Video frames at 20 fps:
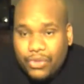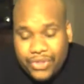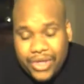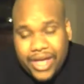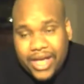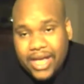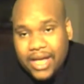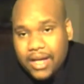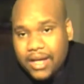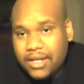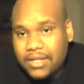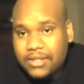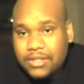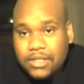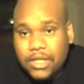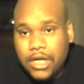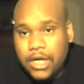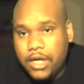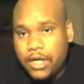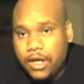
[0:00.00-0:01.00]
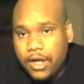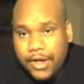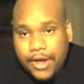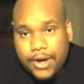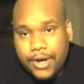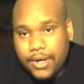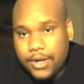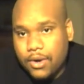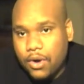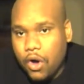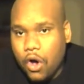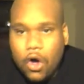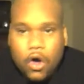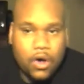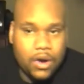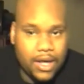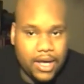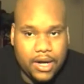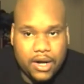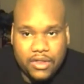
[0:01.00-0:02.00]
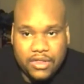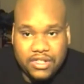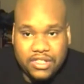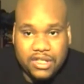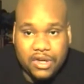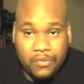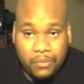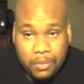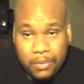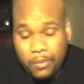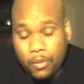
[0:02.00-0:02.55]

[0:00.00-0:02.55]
things, and all that other stuff.